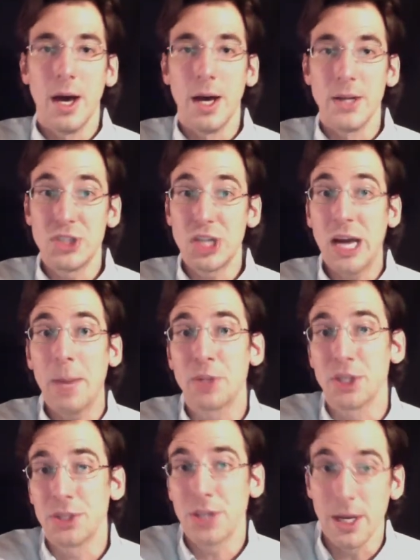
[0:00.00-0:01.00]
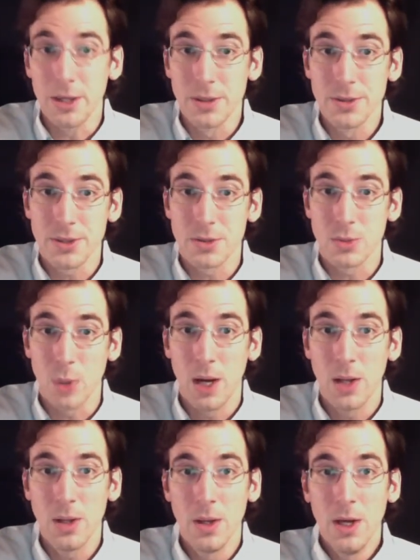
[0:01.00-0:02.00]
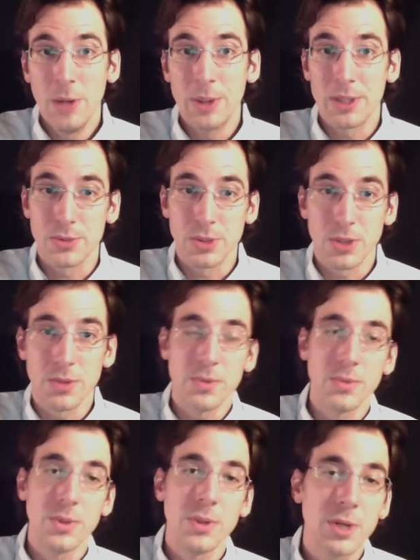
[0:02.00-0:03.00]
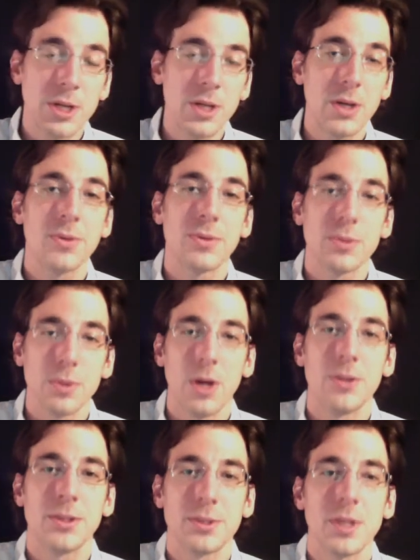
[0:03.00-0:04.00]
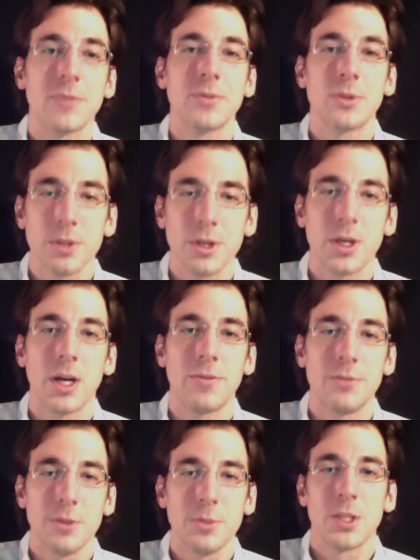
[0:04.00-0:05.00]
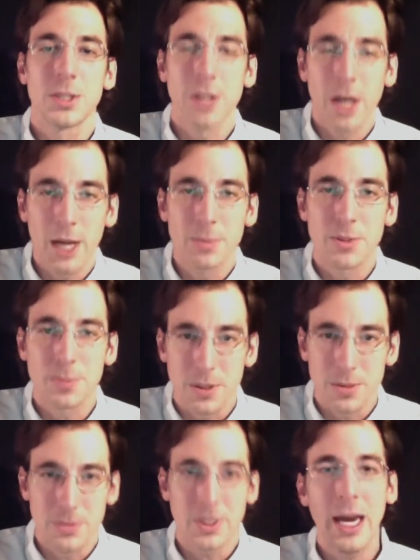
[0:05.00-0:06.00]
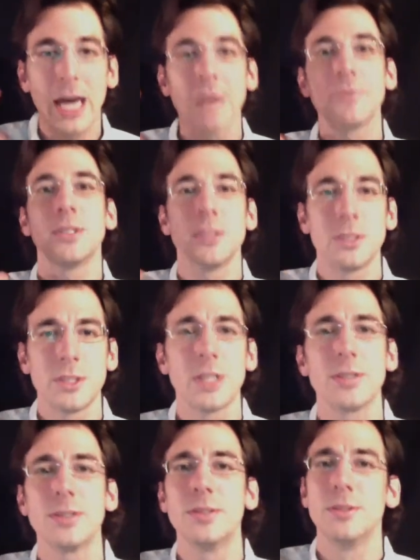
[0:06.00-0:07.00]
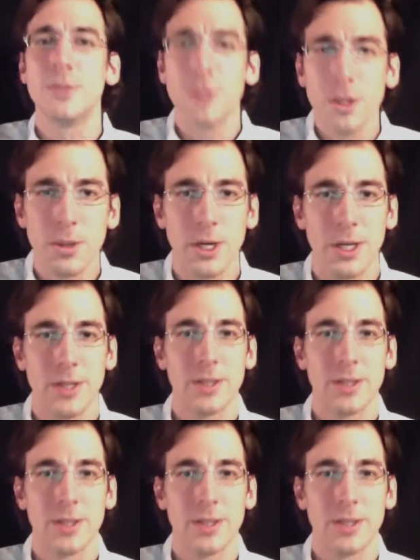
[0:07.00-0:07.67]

chapter titles as well, because we're going to go through all this stuff and we're going to look at it a few more times, but we have to just do it.